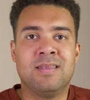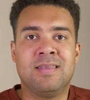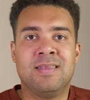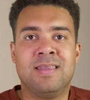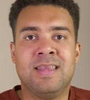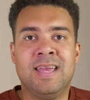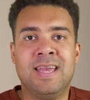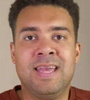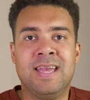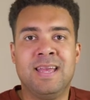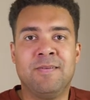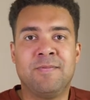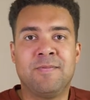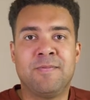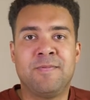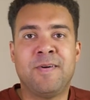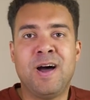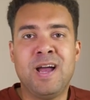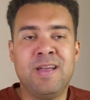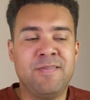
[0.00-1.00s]
the
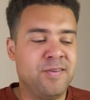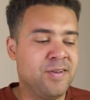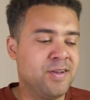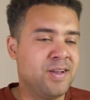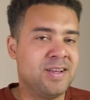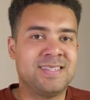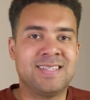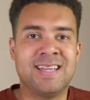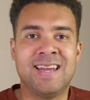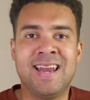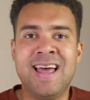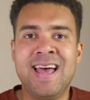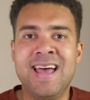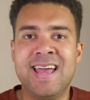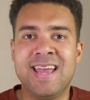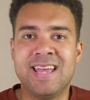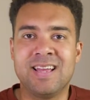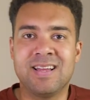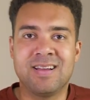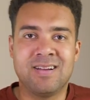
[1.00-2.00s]
five year
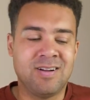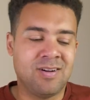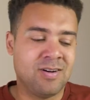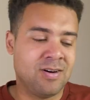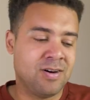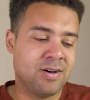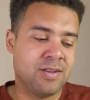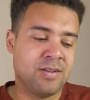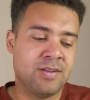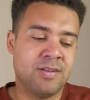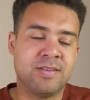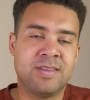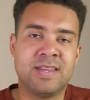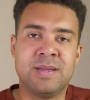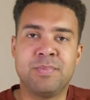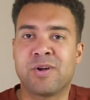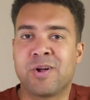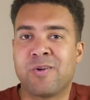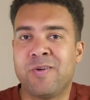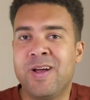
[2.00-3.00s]
delay on the
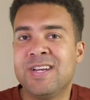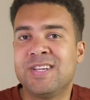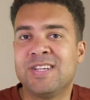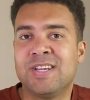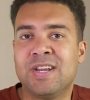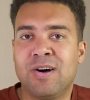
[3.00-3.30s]
progression